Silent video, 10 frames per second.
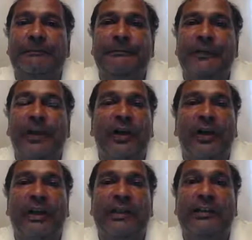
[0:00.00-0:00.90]

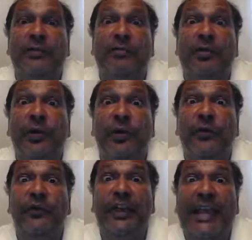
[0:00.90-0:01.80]
learning to
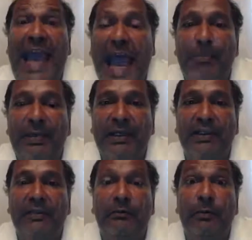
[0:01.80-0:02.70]
prove the gap,
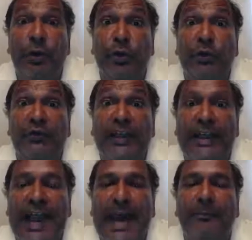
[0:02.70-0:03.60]
prove the
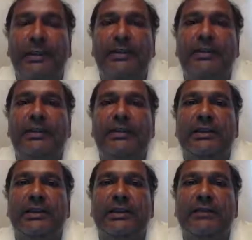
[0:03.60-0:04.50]
gap.
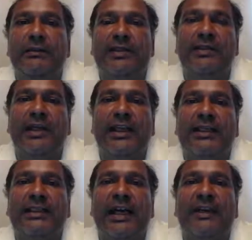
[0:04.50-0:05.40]
Because a lot
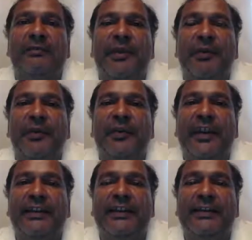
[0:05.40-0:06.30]
of times people
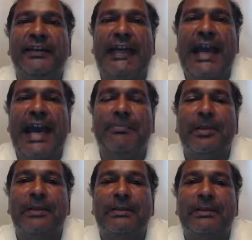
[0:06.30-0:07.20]
think there's a gap
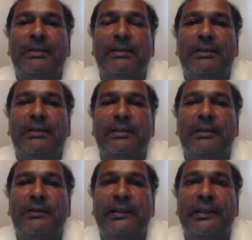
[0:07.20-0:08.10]

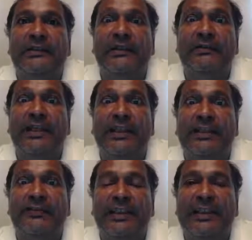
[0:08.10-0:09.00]
because
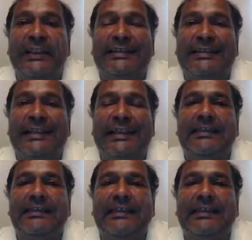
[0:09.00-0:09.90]
objectively they see
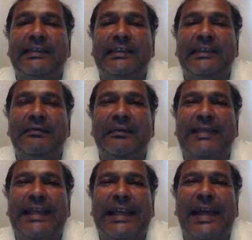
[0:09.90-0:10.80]
it, but
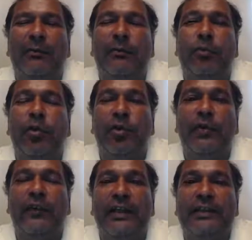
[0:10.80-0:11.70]
they can't
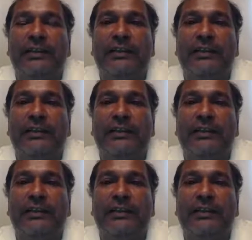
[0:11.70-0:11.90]
prove it.